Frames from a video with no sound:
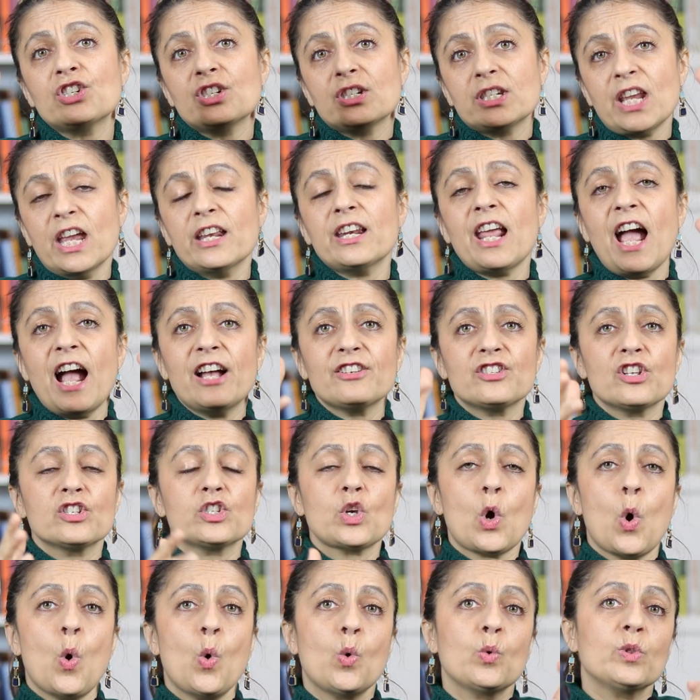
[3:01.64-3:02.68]
state has
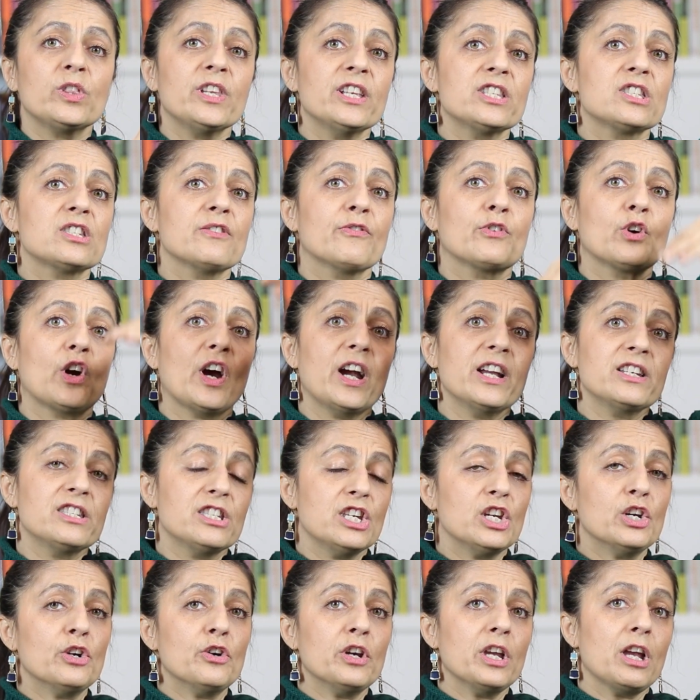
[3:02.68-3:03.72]
its own list of
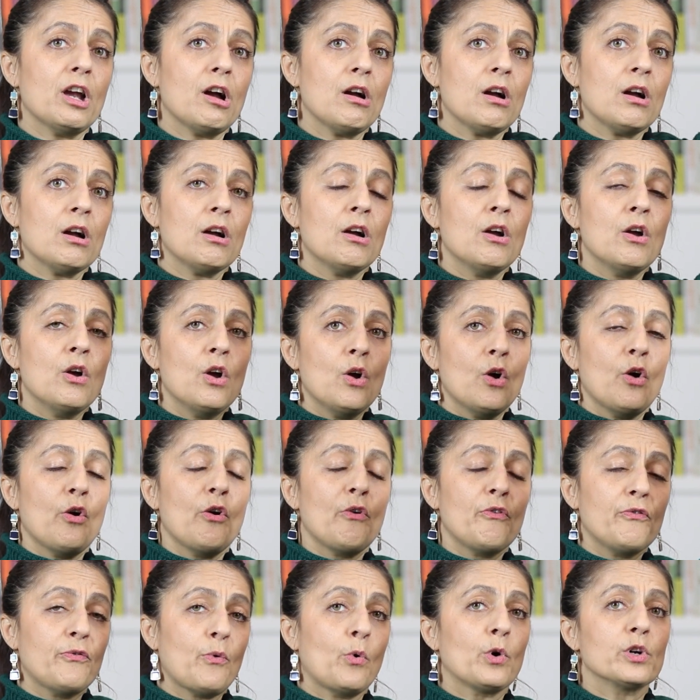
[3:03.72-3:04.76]
criteria
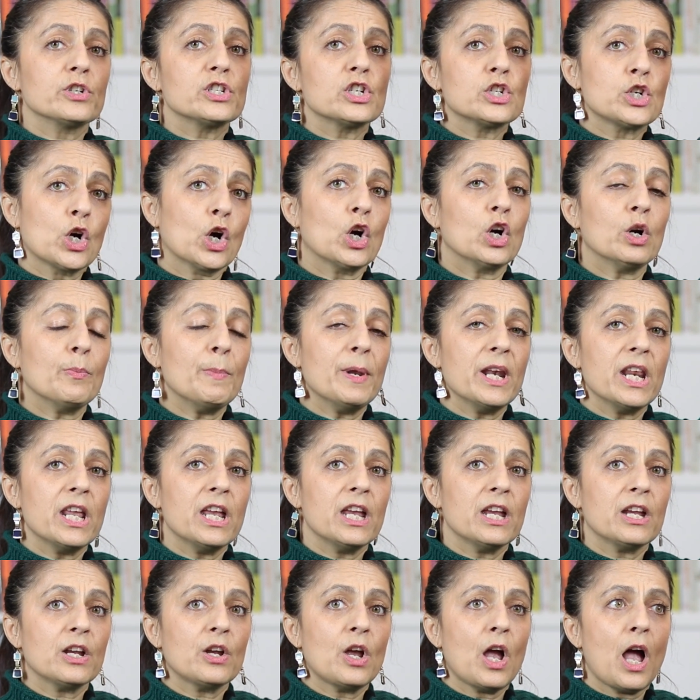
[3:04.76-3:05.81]
for
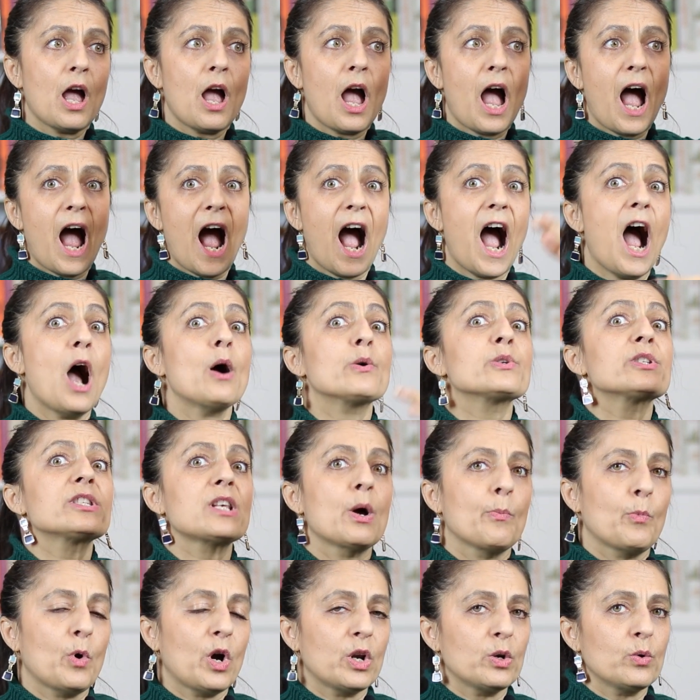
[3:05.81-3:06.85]
determining how
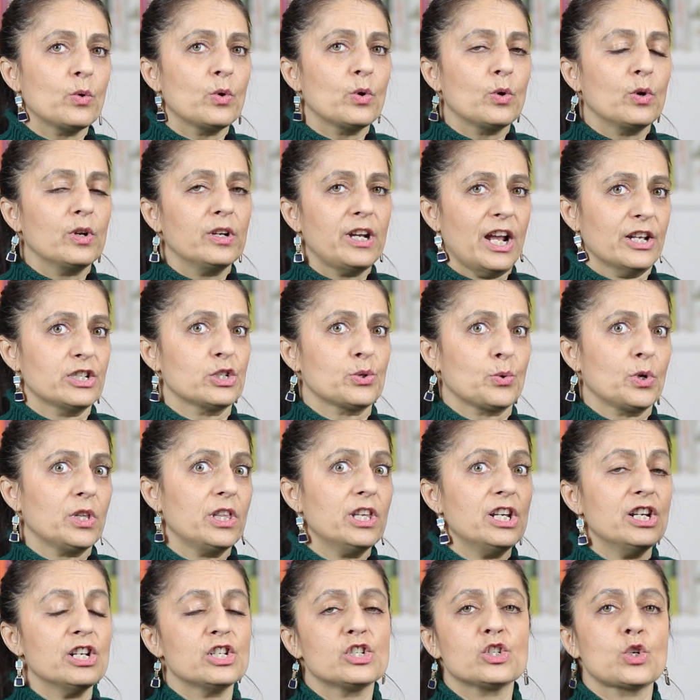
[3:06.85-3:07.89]
someone gets
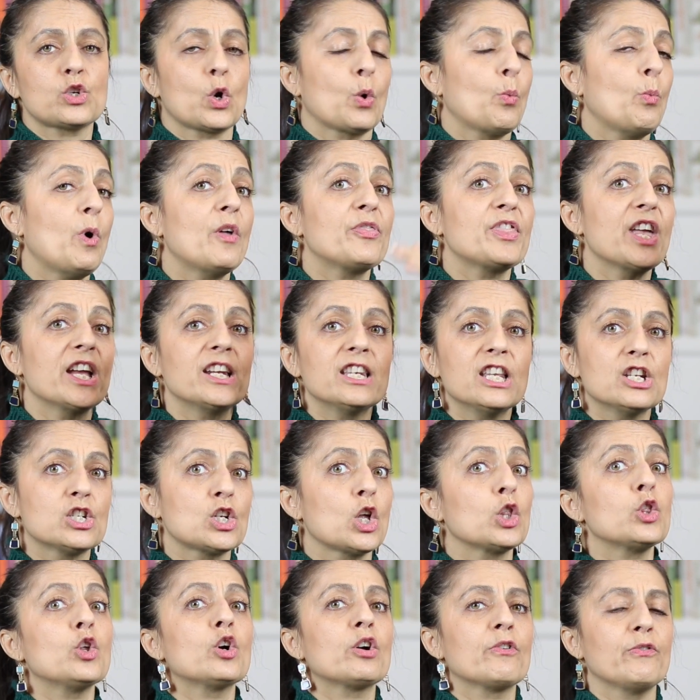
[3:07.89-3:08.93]
released or what they need
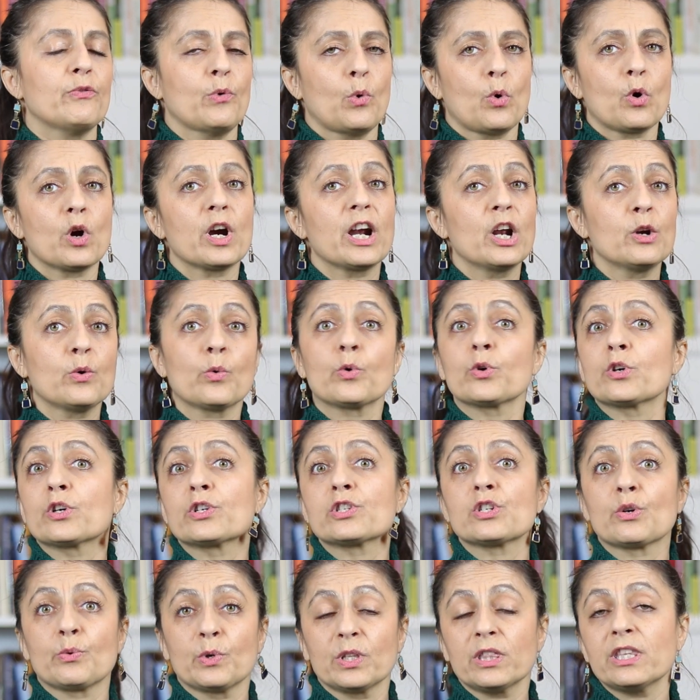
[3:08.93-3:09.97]
to look for in order
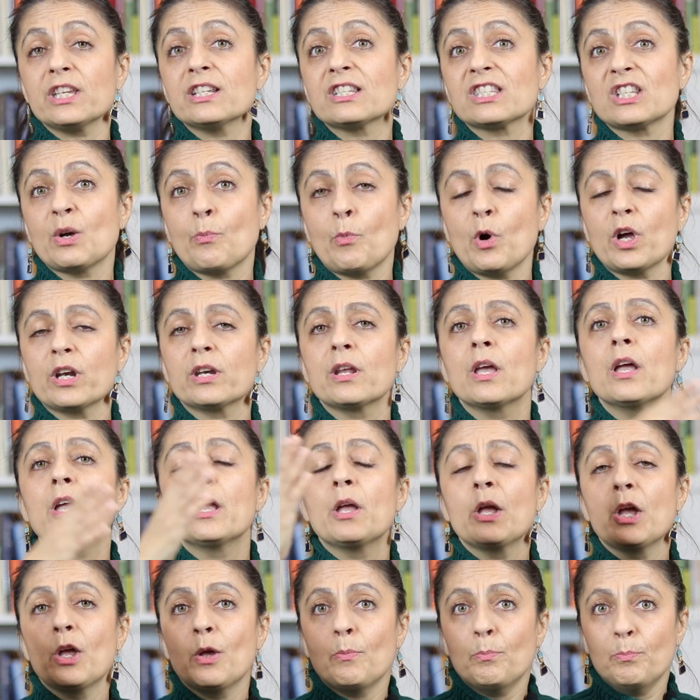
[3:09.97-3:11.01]
to release someone
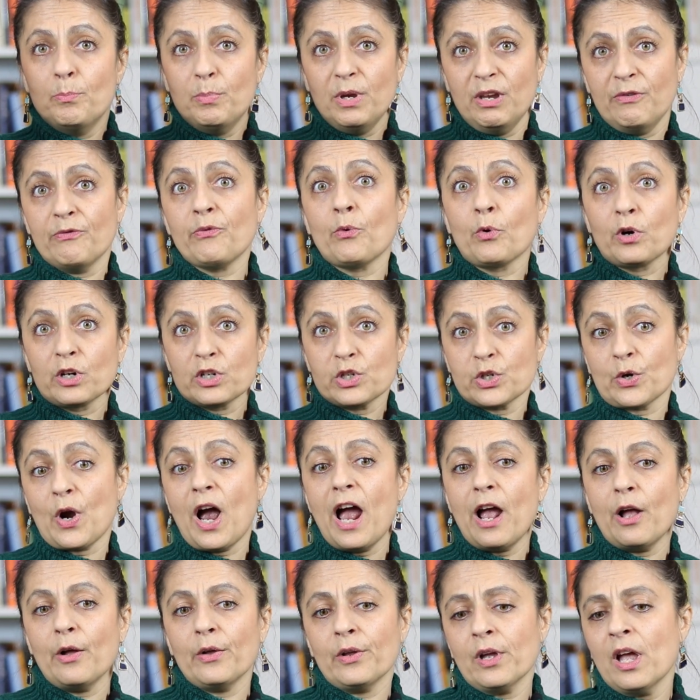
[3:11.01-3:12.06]
before
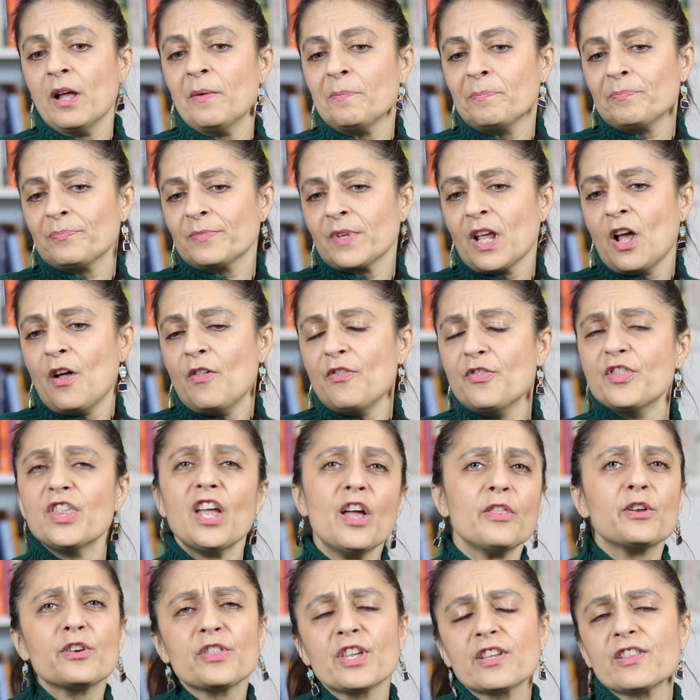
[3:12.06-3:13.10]
trial.
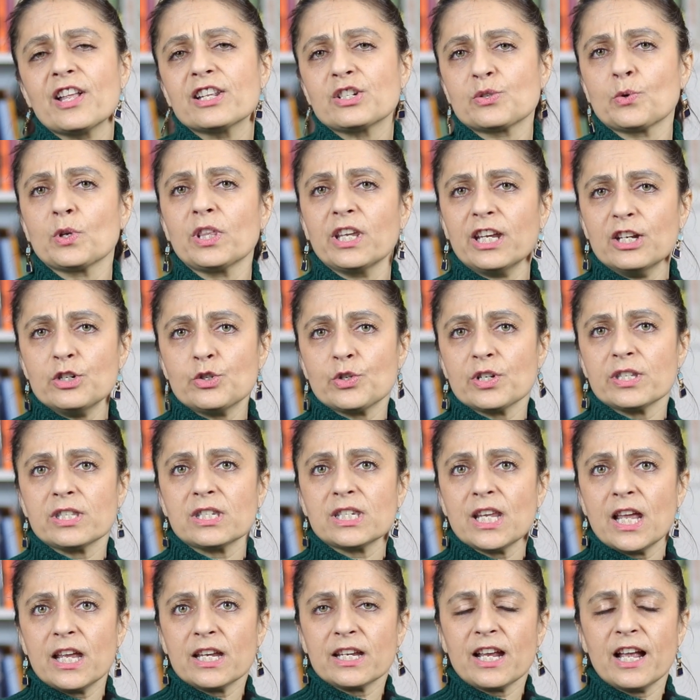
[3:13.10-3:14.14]
The other thing that's really
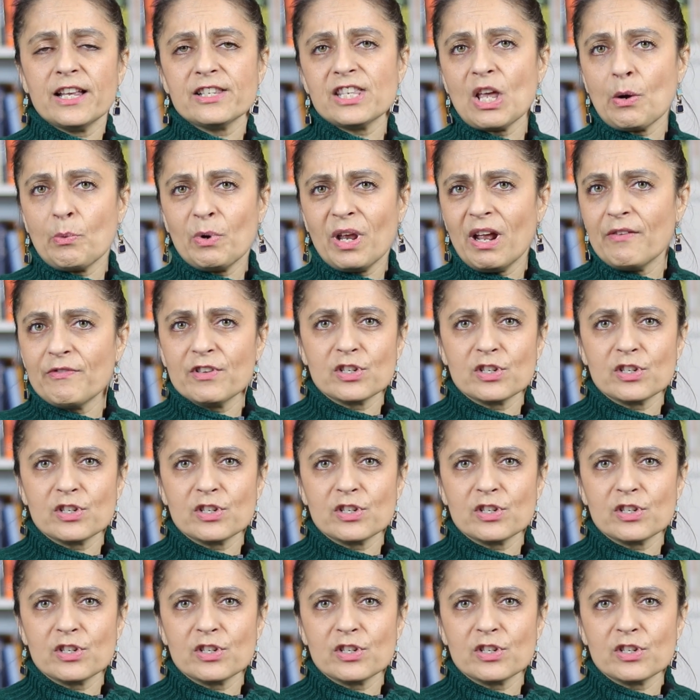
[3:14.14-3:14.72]
interesting is that we have